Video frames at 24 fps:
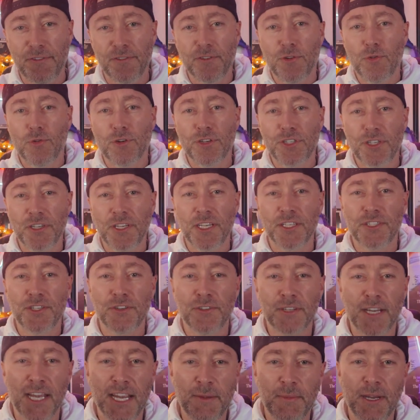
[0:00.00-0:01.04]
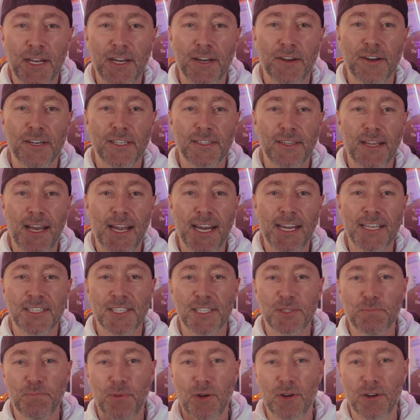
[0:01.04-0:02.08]
Of course, you get your name here in lights
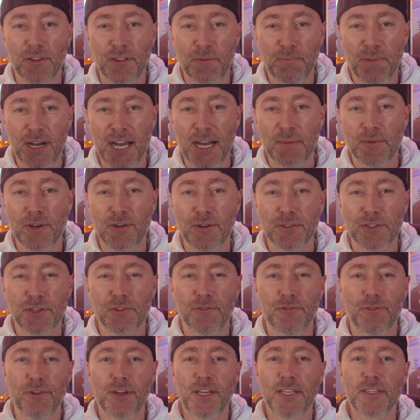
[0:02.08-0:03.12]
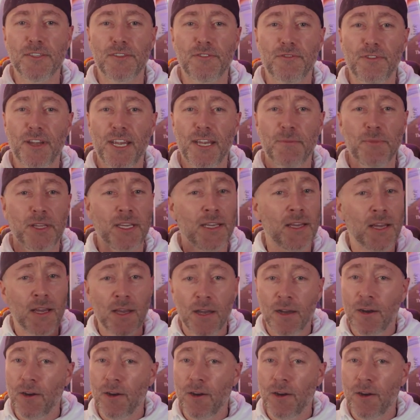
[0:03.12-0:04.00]
as part of the Pop Culture Friends family.